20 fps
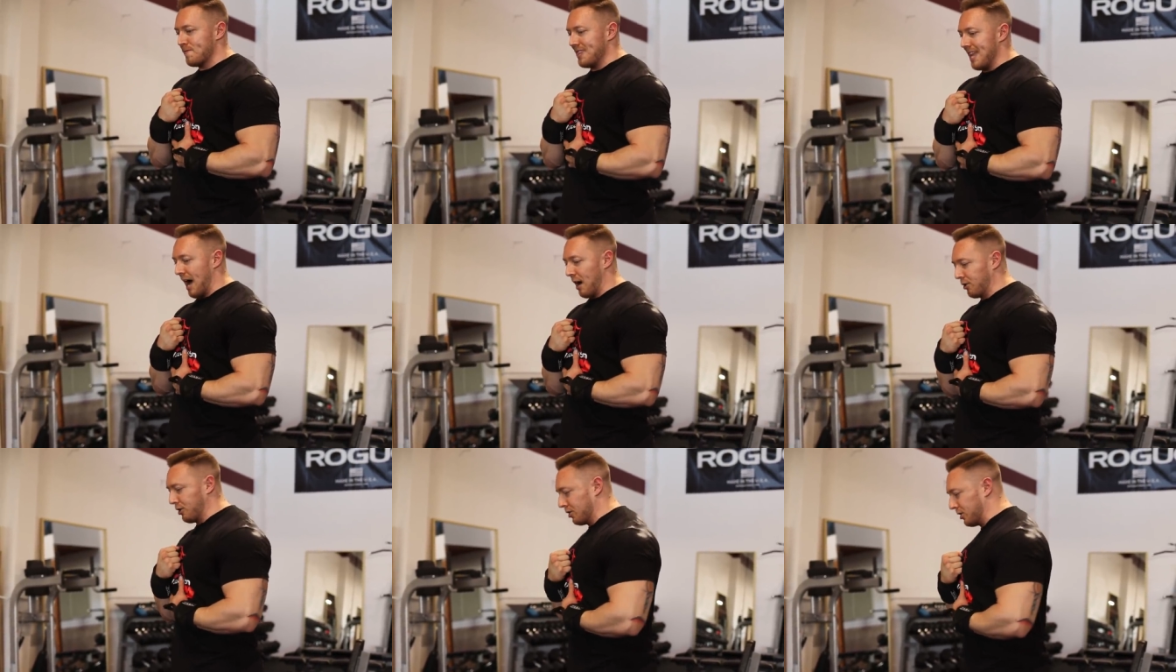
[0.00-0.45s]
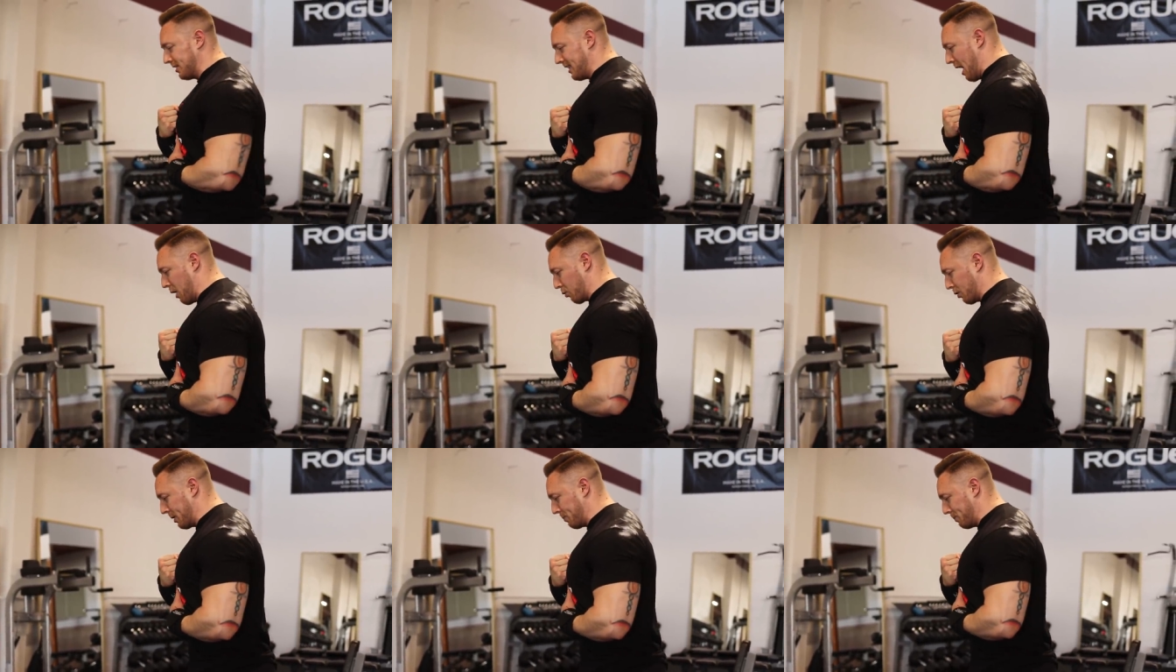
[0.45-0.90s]
Now you're in
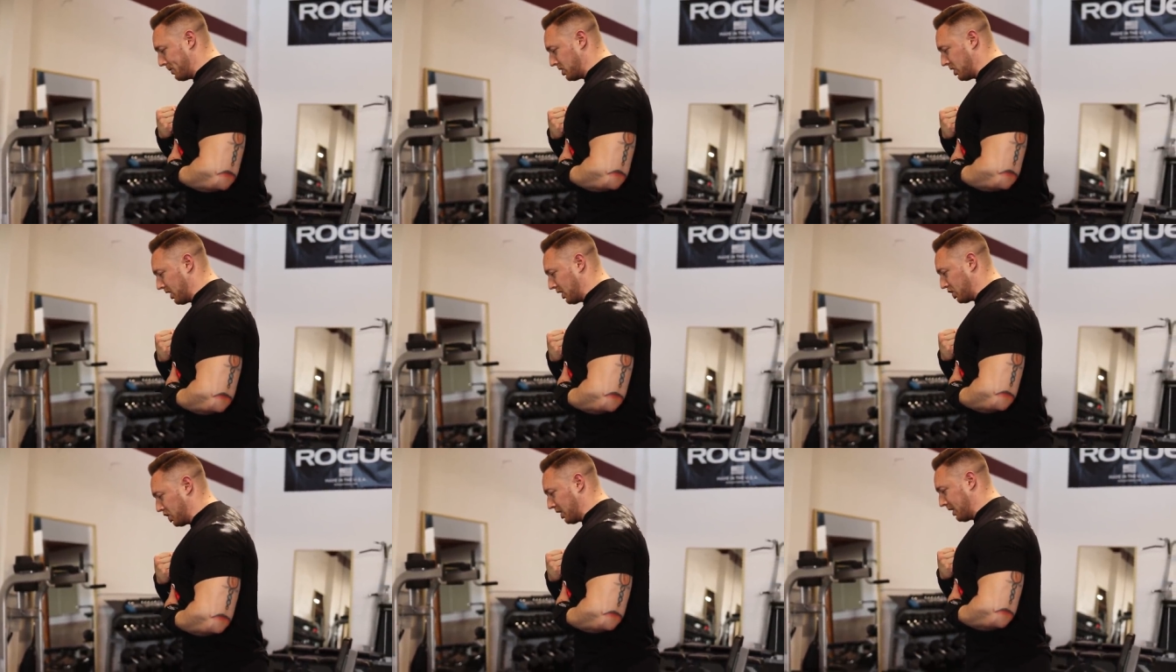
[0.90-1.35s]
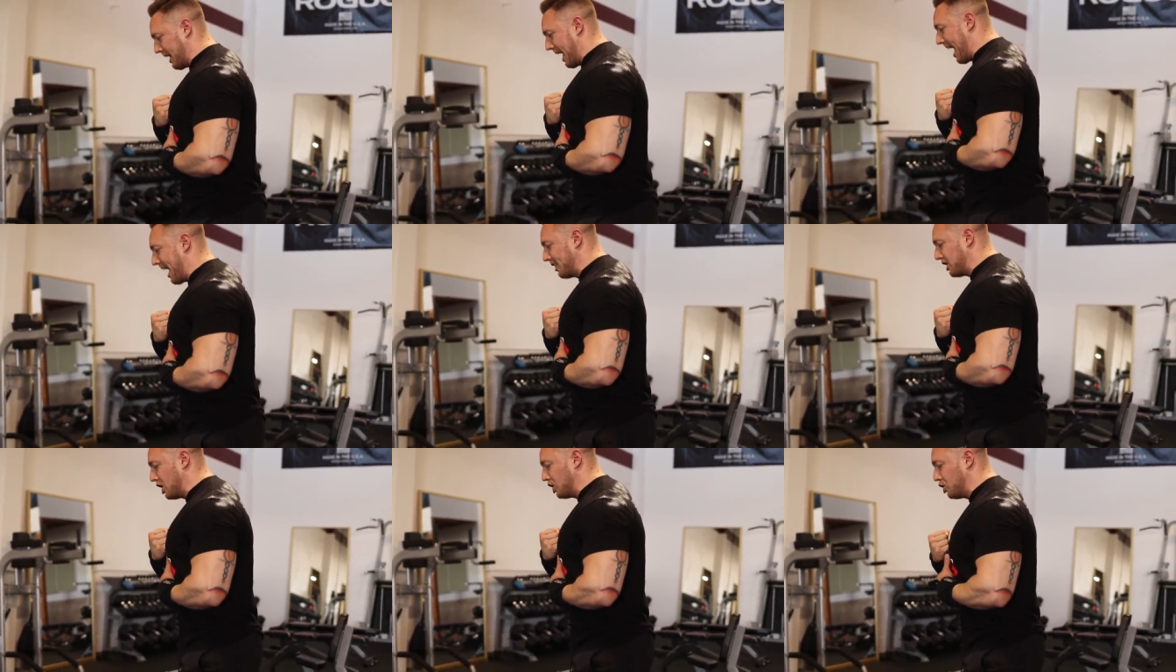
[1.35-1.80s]
that rib position,
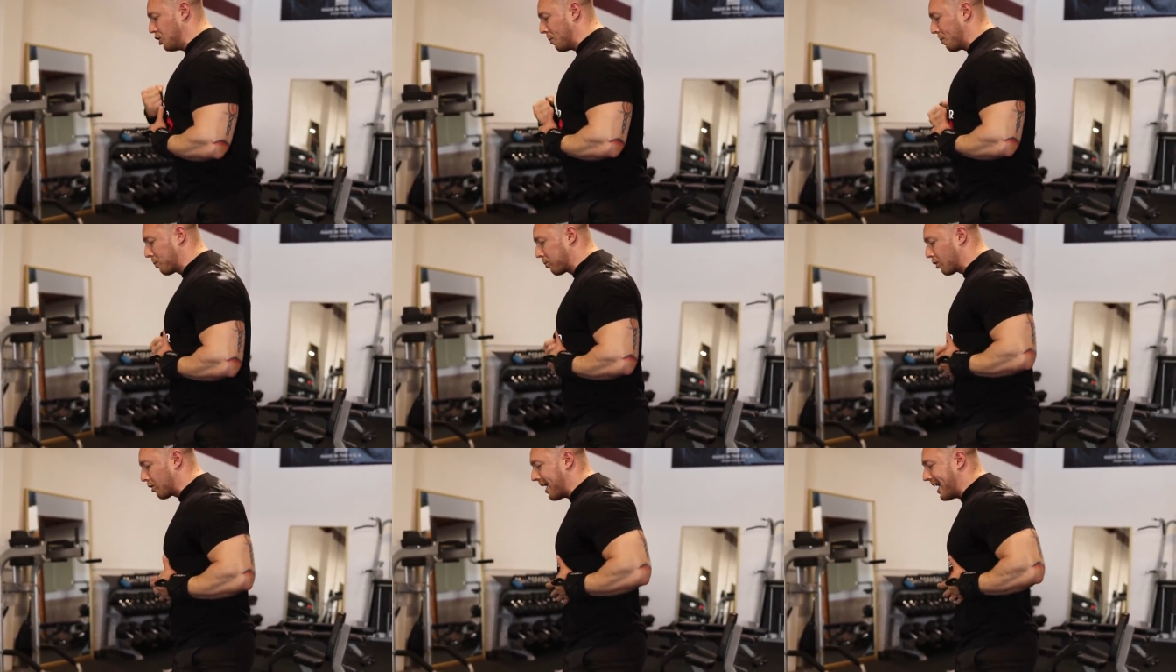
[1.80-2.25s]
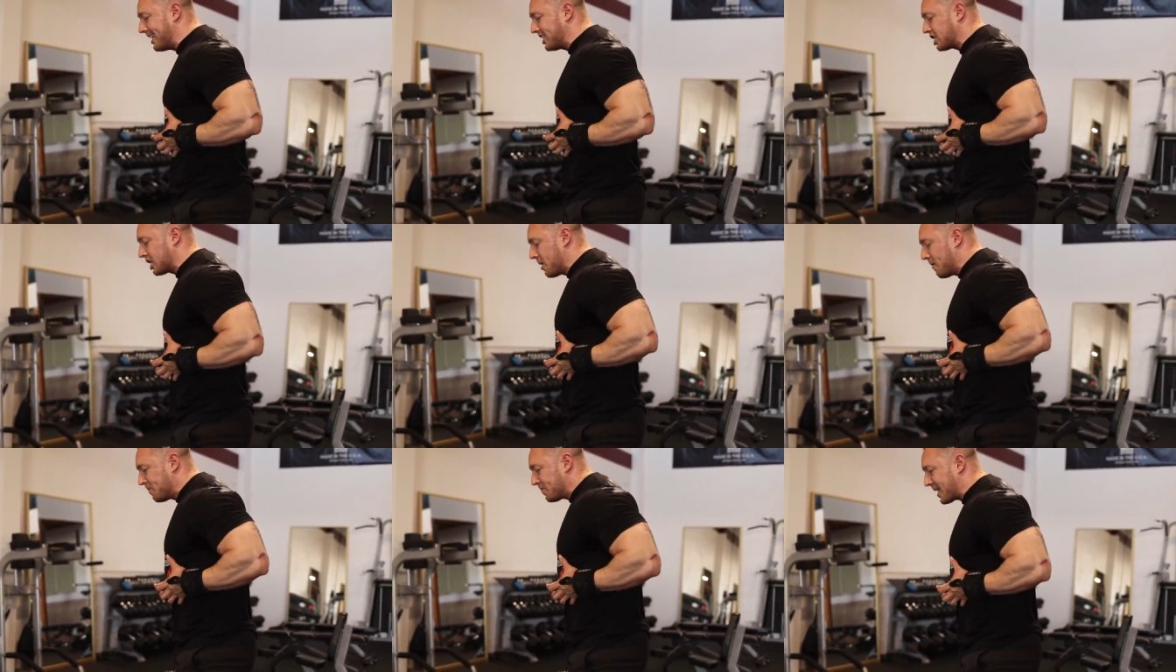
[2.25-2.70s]
and then you brace